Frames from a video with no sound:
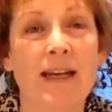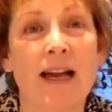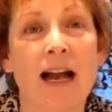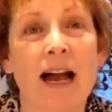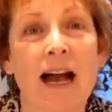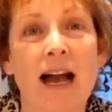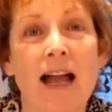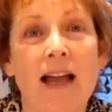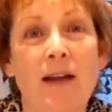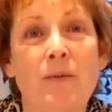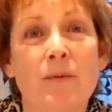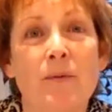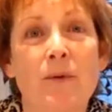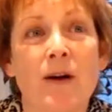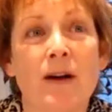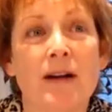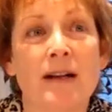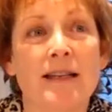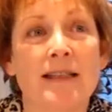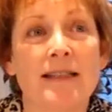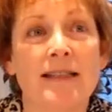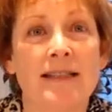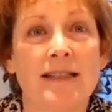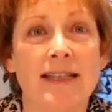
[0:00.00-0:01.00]
I
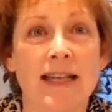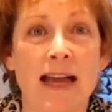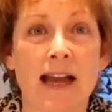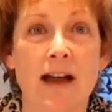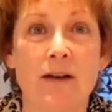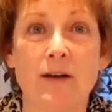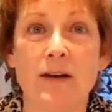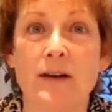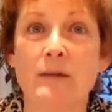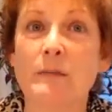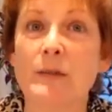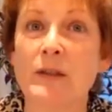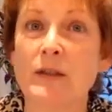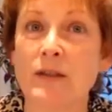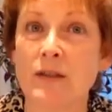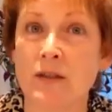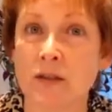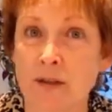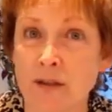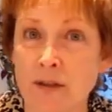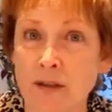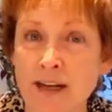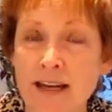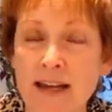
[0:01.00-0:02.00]
was down in
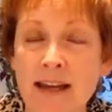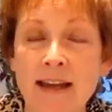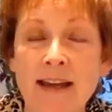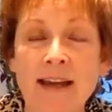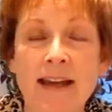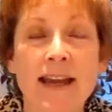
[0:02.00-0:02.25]
Missouri,